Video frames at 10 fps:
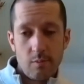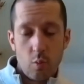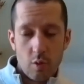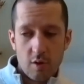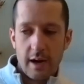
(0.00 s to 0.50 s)

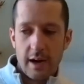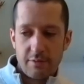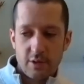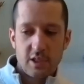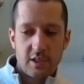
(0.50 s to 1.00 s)
we're at
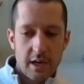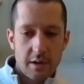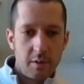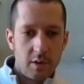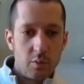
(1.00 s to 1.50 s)
Virginia Tech
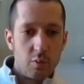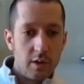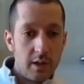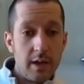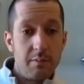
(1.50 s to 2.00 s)

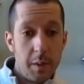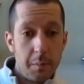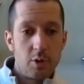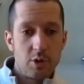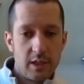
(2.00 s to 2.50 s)
really have been
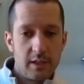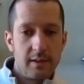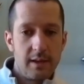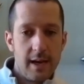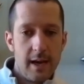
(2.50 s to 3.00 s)
pushing.
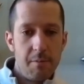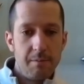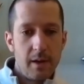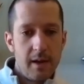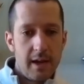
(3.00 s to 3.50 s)

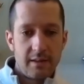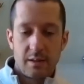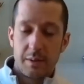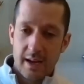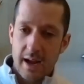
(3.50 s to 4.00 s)
It's
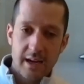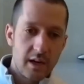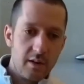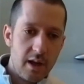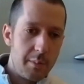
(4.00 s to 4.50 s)
something that I
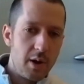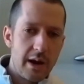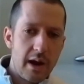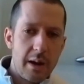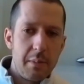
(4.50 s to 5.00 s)
care a lot
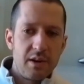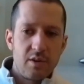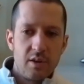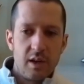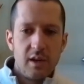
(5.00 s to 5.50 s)
about. I
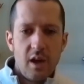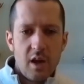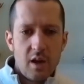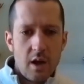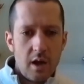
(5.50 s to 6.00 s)
mentor
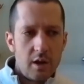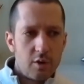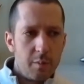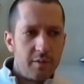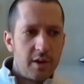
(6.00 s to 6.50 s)
a
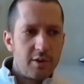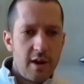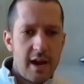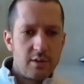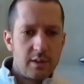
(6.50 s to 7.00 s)
group of
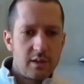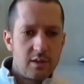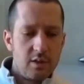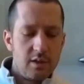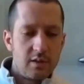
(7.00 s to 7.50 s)
undergraduate
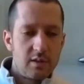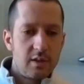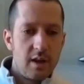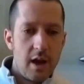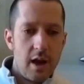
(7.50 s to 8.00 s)
students
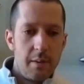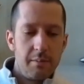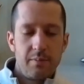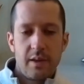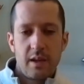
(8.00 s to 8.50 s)

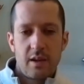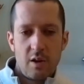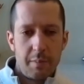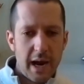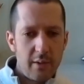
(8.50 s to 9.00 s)

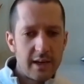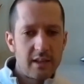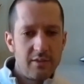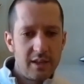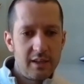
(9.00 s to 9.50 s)
called
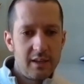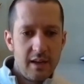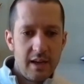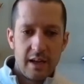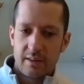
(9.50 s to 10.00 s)
Bioactivity,
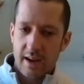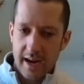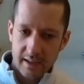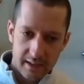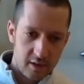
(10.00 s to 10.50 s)
and it's a
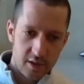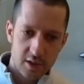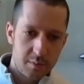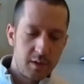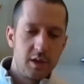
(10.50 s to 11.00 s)
highly
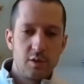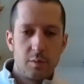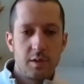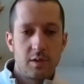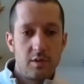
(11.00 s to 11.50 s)
interdisciplinary
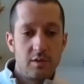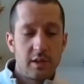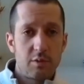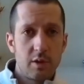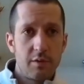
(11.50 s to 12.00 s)
group of students
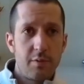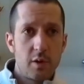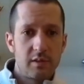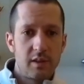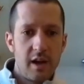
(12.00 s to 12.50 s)
that's really
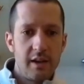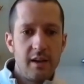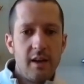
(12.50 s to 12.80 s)
focused on,